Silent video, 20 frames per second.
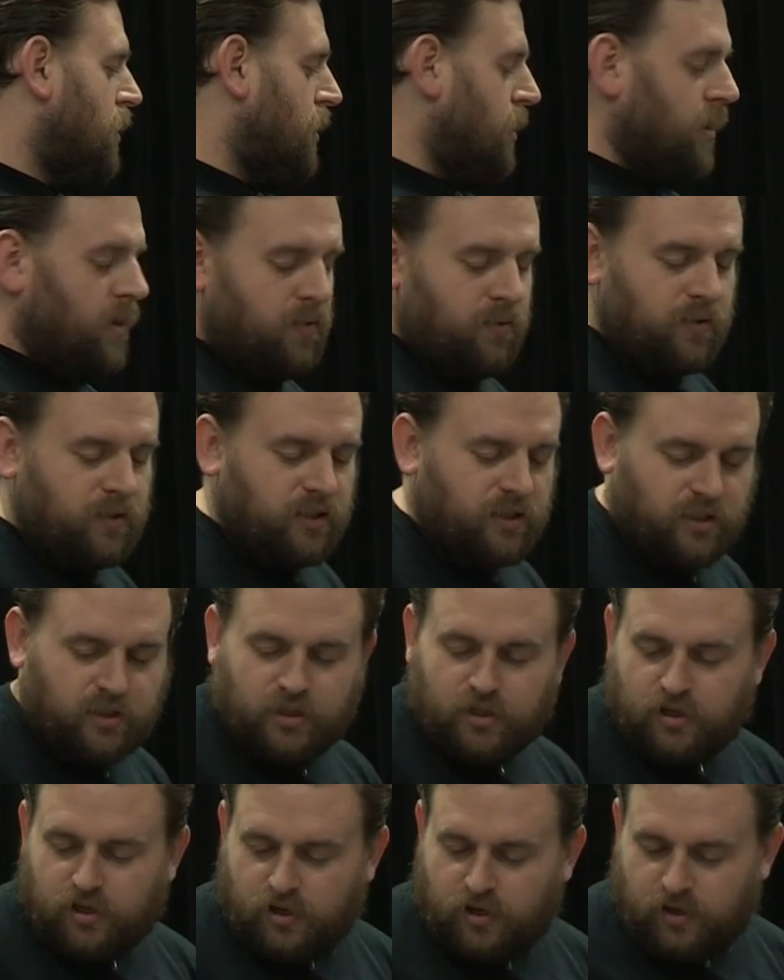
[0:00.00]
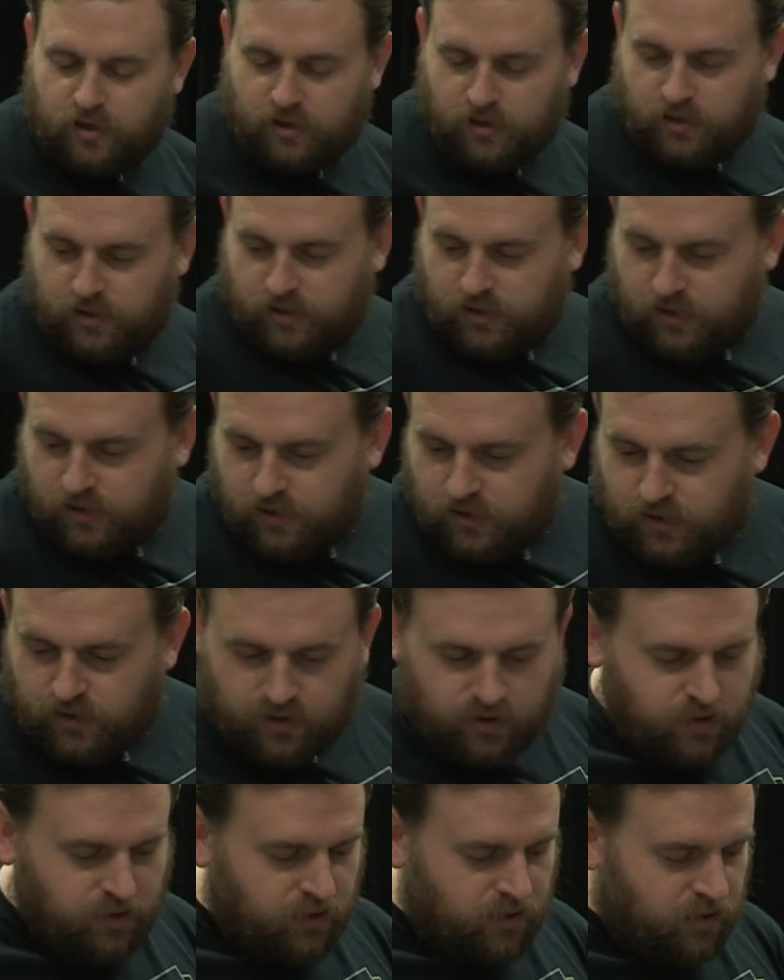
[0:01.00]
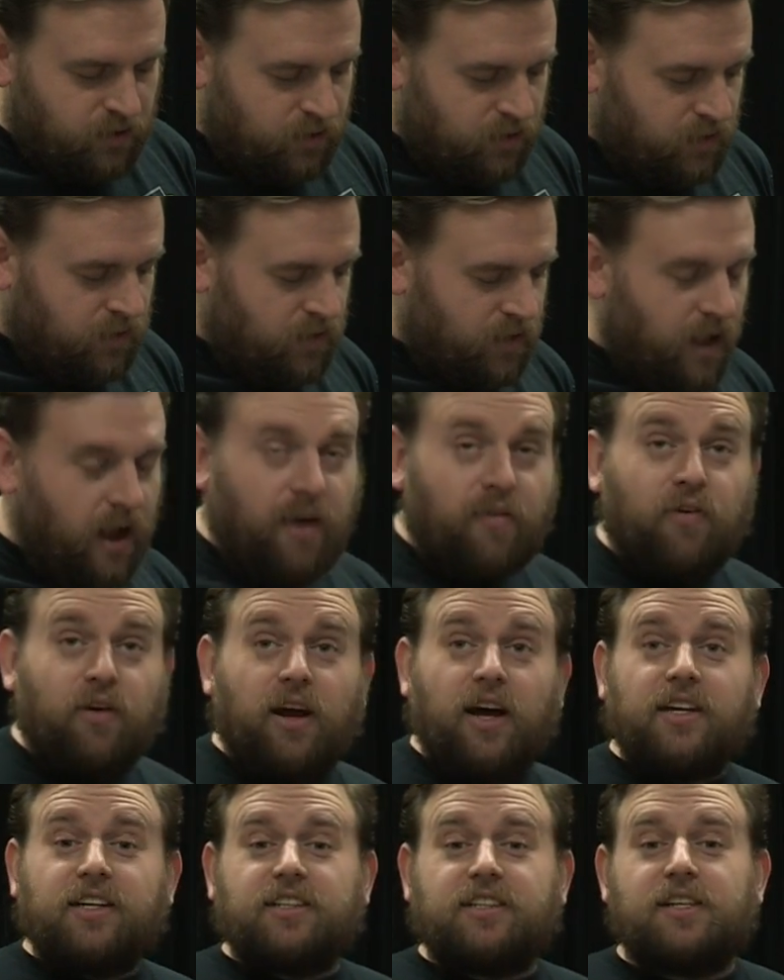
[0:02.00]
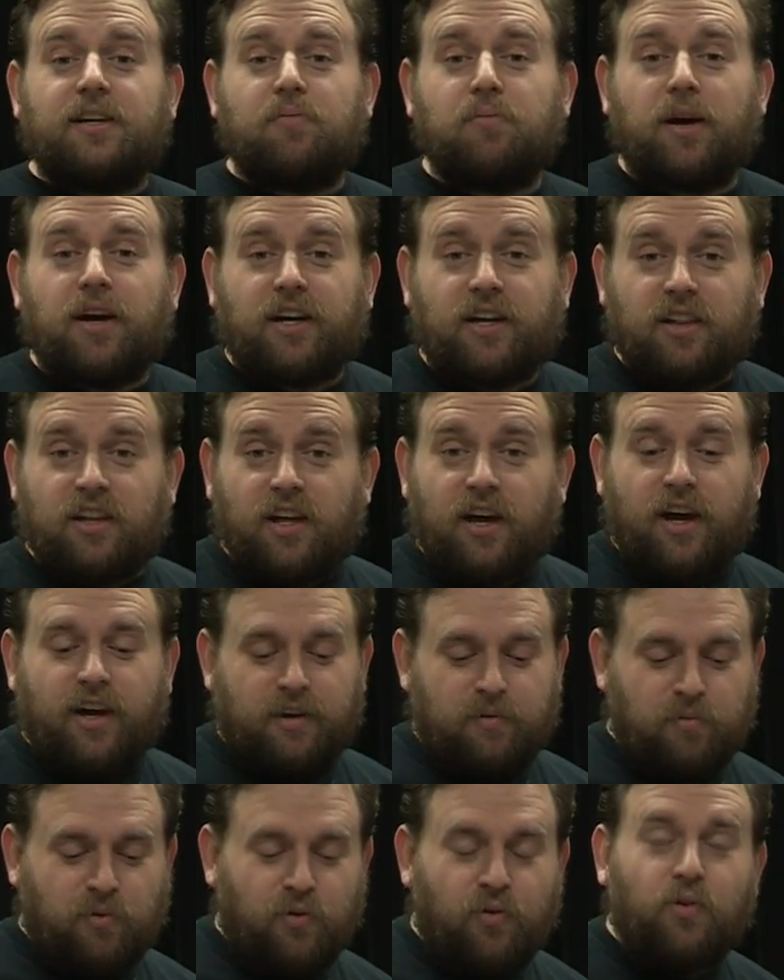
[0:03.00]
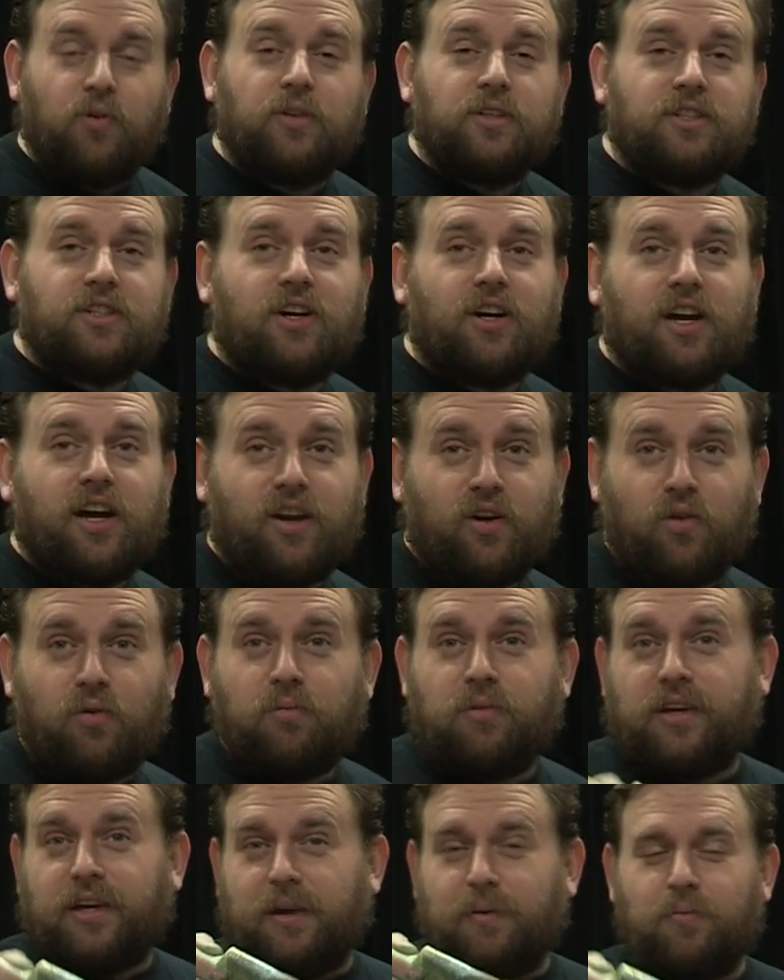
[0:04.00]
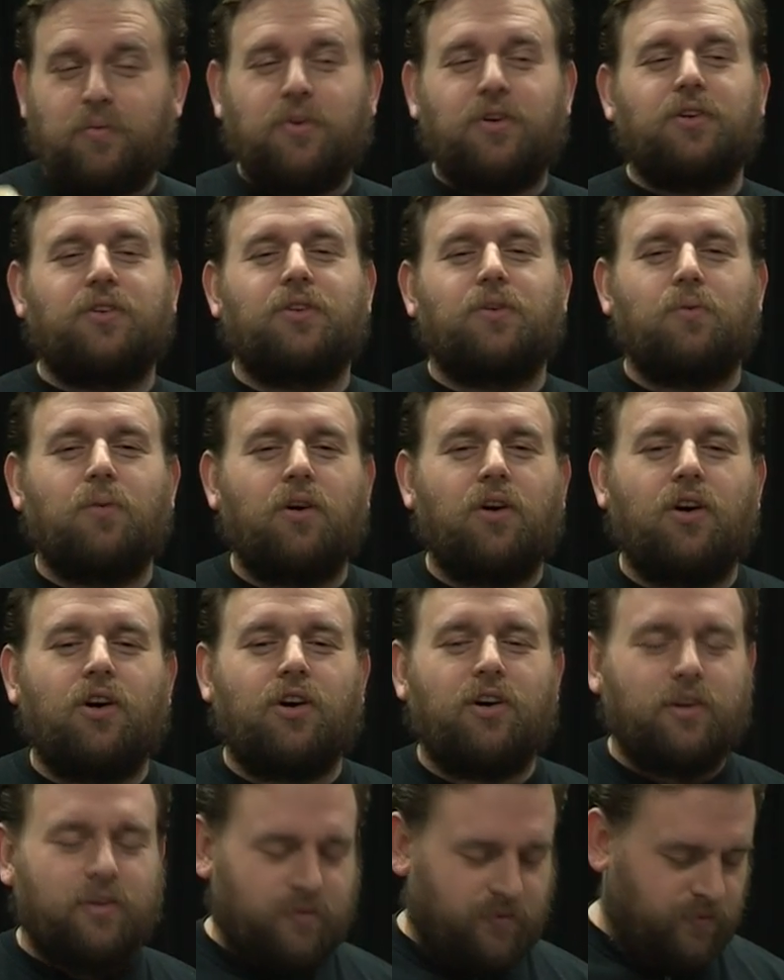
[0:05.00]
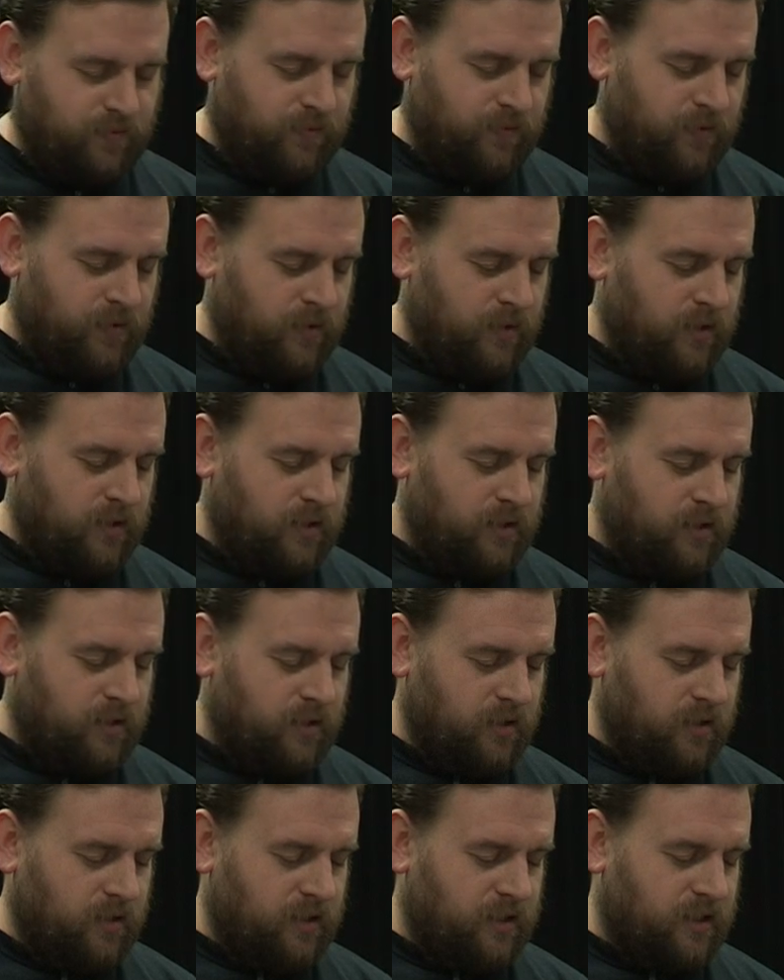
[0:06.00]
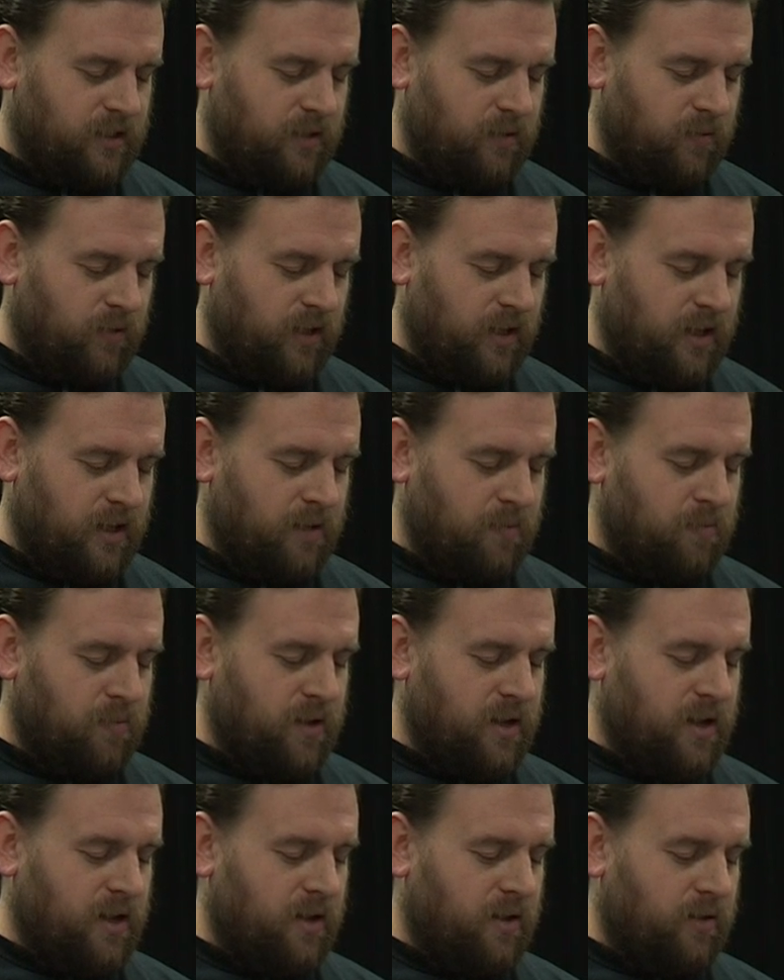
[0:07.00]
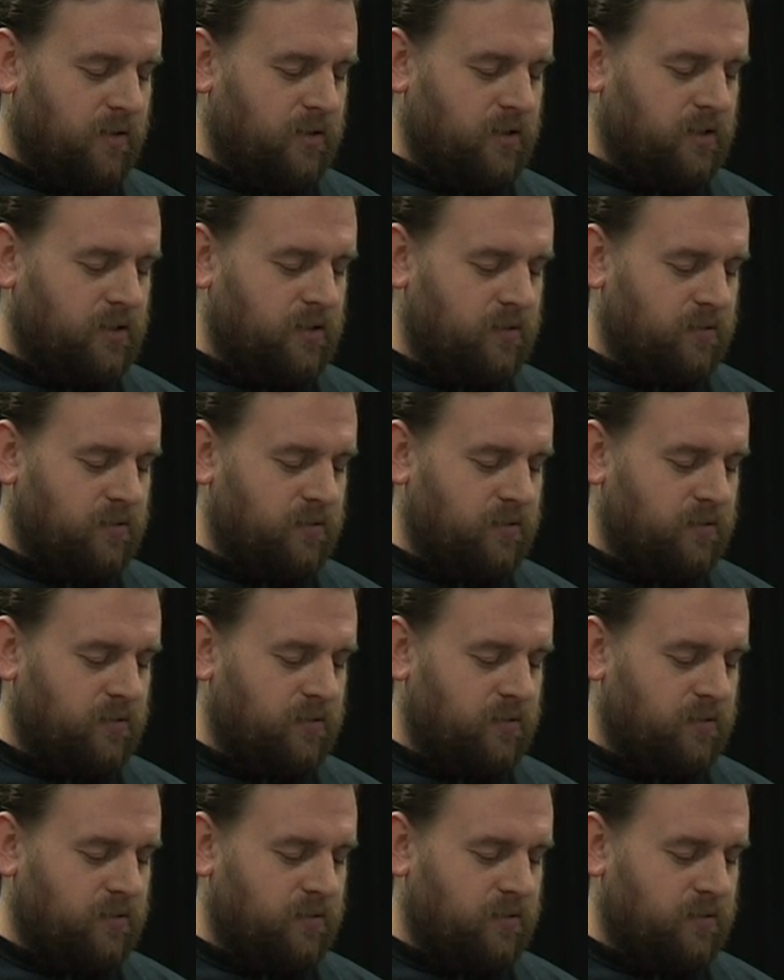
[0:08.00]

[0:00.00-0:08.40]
I wasn't sure. I forgot to set my clock before we started. I normally keep one on the wall. So let's see, we got about